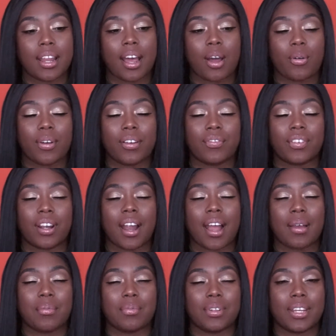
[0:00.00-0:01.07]
However,
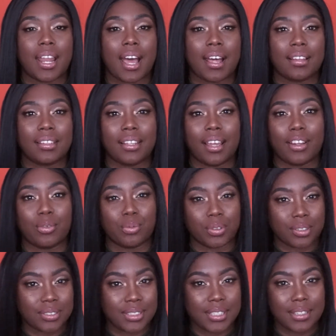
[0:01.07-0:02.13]
I'm not like
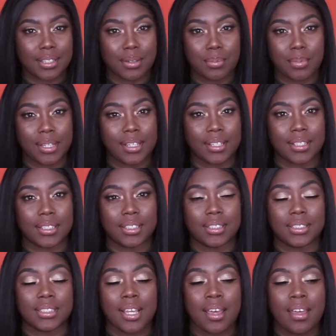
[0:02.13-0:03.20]
roasting them,
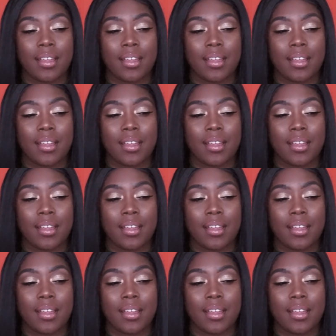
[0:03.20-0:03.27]
because